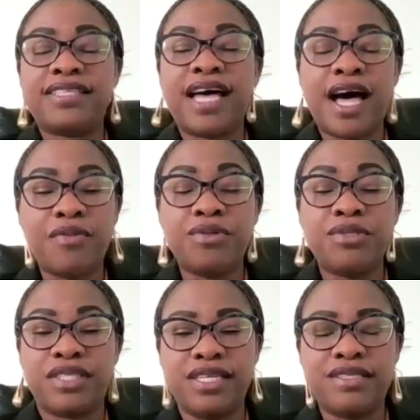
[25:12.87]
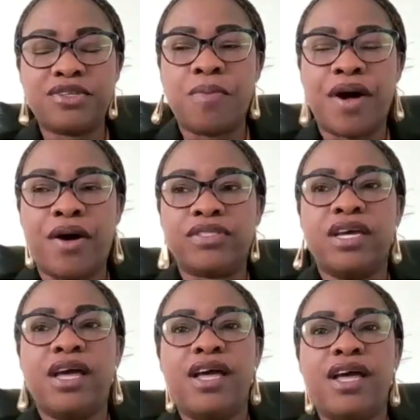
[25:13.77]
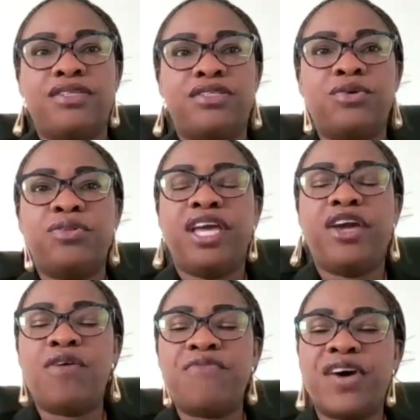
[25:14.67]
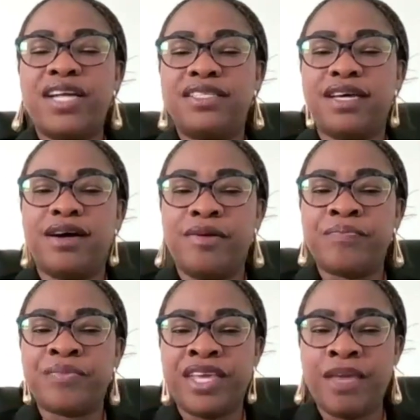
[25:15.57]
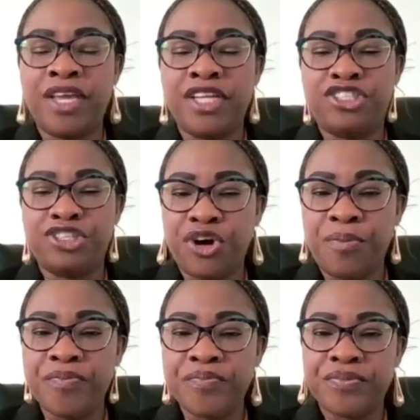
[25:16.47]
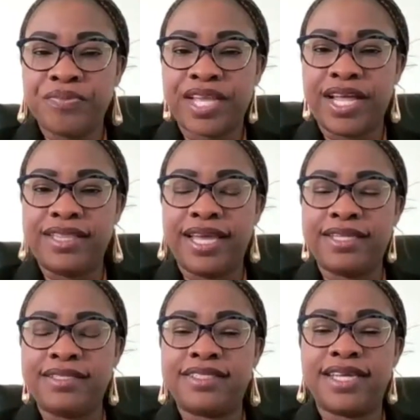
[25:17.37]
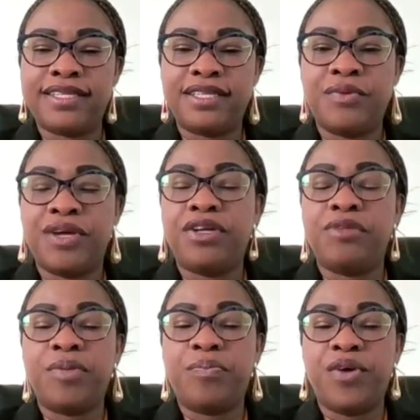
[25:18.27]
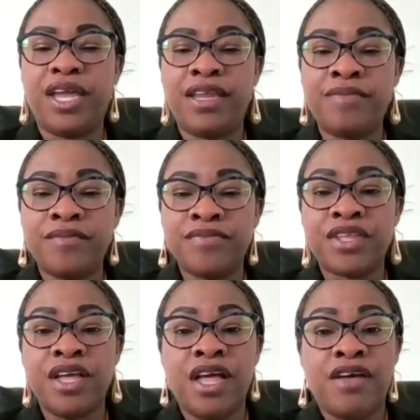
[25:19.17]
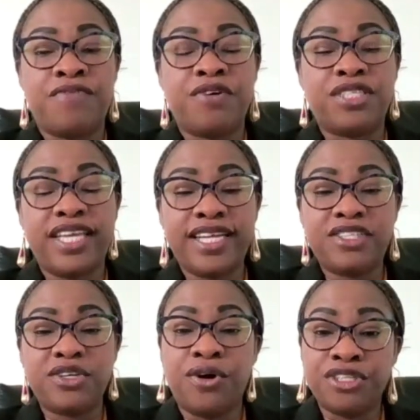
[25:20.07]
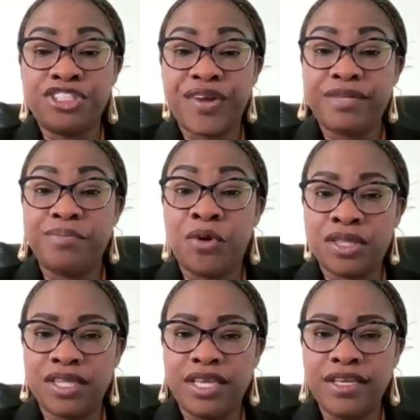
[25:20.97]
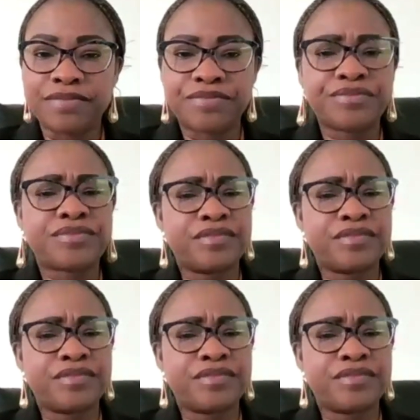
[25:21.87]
That's how those things come out. So they offered him a job, and then said they were going to be paying 4,800 monthly